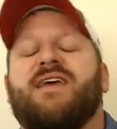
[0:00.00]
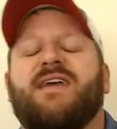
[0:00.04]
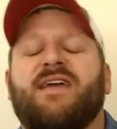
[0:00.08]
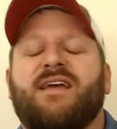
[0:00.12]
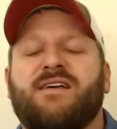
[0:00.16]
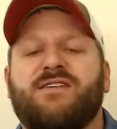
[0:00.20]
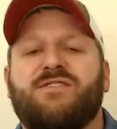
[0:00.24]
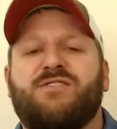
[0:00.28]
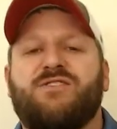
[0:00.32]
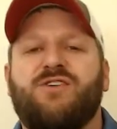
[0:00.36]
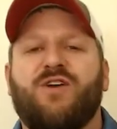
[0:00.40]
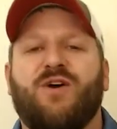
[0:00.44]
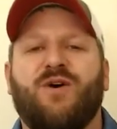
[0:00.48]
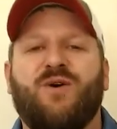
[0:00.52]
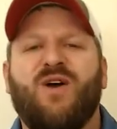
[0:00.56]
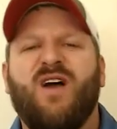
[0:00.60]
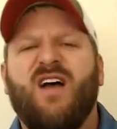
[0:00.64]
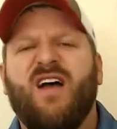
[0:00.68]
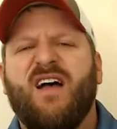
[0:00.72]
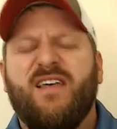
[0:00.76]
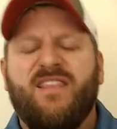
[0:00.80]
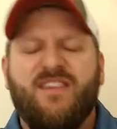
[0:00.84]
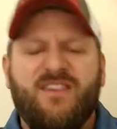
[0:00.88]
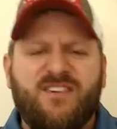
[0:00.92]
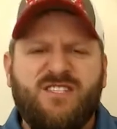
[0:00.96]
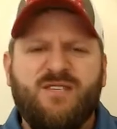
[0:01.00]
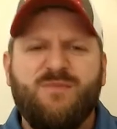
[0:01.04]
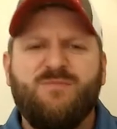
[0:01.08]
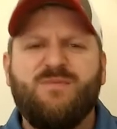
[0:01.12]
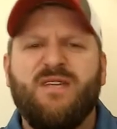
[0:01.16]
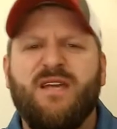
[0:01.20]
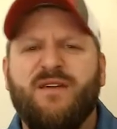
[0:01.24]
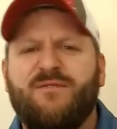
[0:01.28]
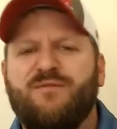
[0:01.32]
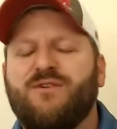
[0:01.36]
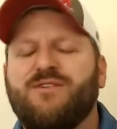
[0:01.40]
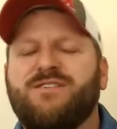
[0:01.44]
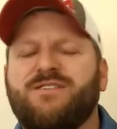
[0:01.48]
And so there's some
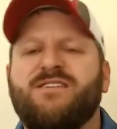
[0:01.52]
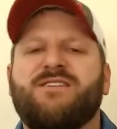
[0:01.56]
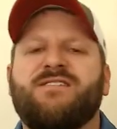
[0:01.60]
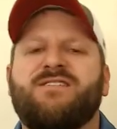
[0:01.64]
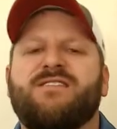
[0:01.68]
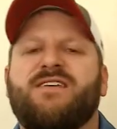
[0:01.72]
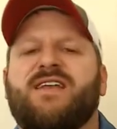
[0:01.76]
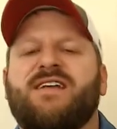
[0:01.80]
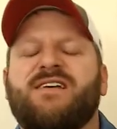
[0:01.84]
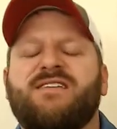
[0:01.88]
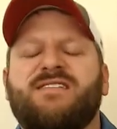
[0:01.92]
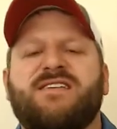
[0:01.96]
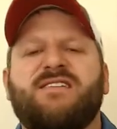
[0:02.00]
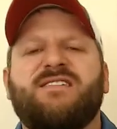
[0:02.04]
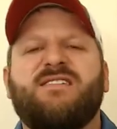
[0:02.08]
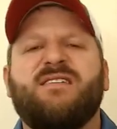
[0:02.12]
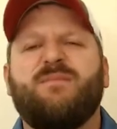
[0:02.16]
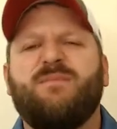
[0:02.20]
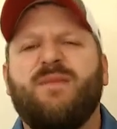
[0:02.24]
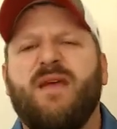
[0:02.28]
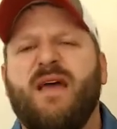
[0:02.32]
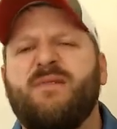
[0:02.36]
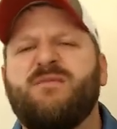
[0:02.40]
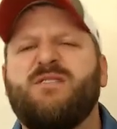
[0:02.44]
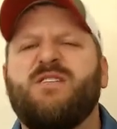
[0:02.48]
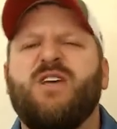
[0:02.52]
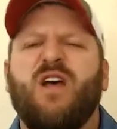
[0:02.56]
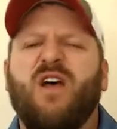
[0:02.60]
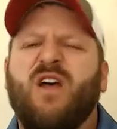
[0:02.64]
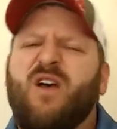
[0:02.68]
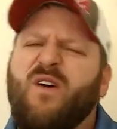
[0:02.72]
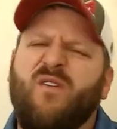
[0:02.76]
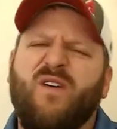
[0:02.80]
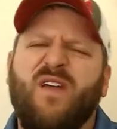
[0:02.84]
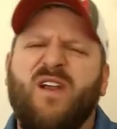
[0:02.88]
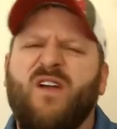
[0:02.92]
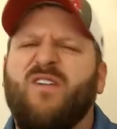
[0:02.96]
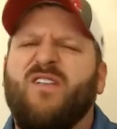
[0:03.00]
differences in us and sometimes
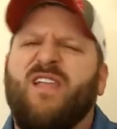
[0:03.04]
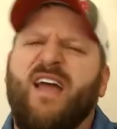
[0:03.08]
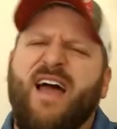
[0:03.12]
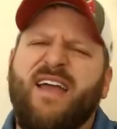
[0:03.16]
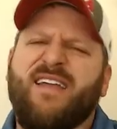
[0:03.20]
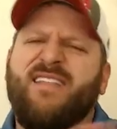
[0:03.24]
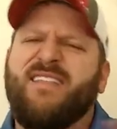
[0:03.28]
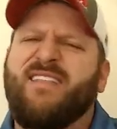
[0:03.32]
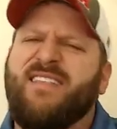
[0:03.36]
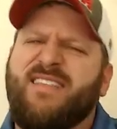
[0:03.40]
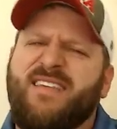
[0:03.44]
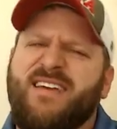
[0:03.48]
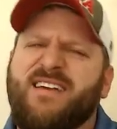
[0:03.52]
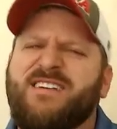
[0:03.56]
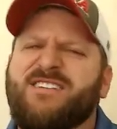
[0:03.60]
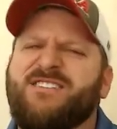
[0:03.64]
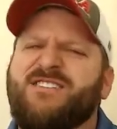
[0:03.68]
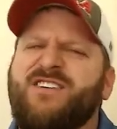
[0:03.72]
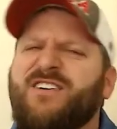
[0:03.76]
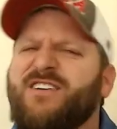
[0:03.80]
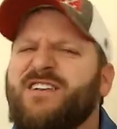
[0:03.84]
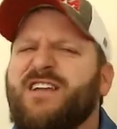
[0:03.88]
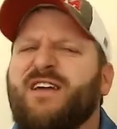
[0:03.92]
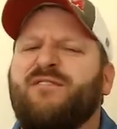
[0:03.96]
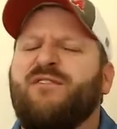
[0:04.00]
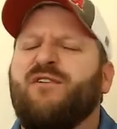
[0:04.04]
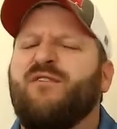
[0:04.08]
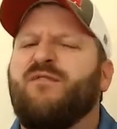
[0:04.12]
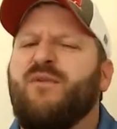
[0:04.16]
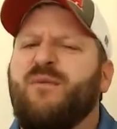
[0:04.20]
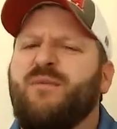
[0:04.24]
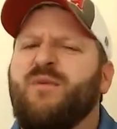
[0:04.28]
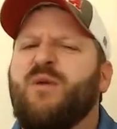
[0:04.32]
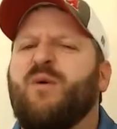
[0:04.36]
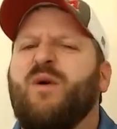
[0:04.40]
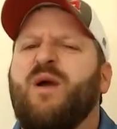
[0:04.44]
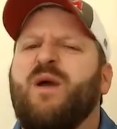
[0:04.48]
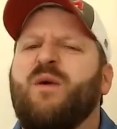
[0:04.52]
we don't like the things that are different from
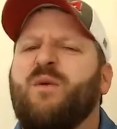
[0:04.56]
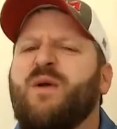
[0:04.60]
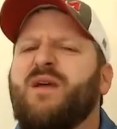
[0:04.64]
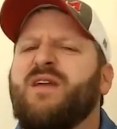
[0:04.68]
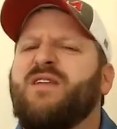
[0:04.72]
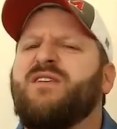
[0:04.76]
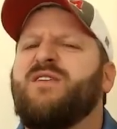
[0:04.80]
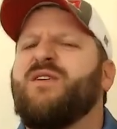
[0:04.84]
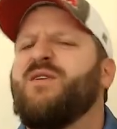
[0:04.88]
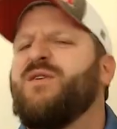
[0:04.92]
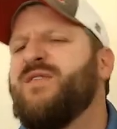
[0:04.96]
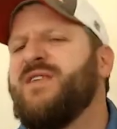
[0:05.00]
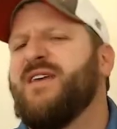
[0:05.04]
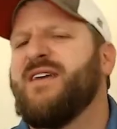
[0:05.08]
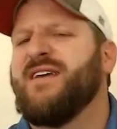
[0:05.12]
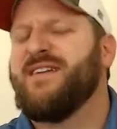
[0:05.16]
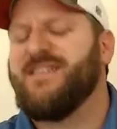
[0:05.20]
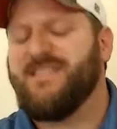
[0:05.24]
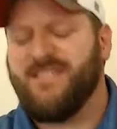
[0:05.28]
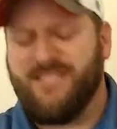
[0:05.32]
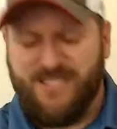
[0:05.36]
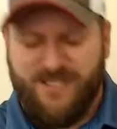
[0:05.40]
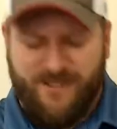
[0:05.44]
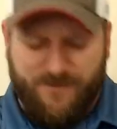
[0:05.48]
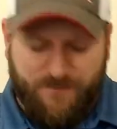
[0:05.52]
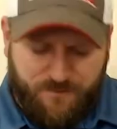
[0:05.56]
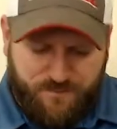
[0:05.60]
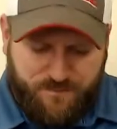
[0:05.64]
the way we do things.